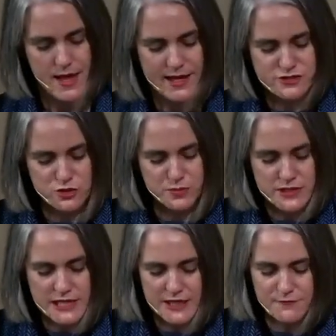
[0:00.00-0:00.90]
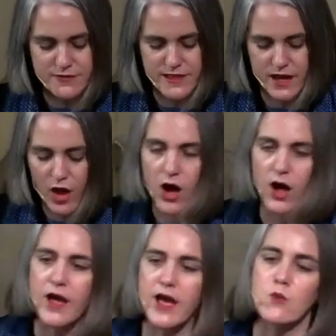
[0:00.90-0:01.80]
Heschel believed that
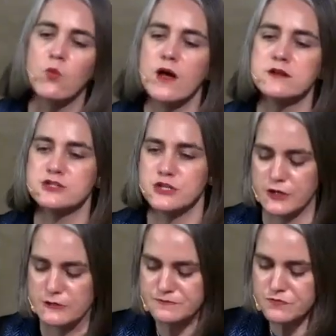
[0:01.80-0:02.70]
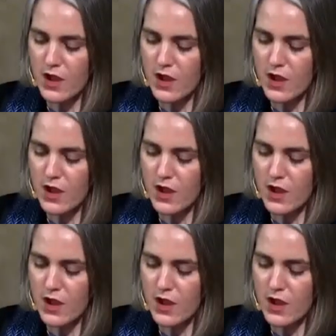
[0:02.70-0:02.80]
awe and wonder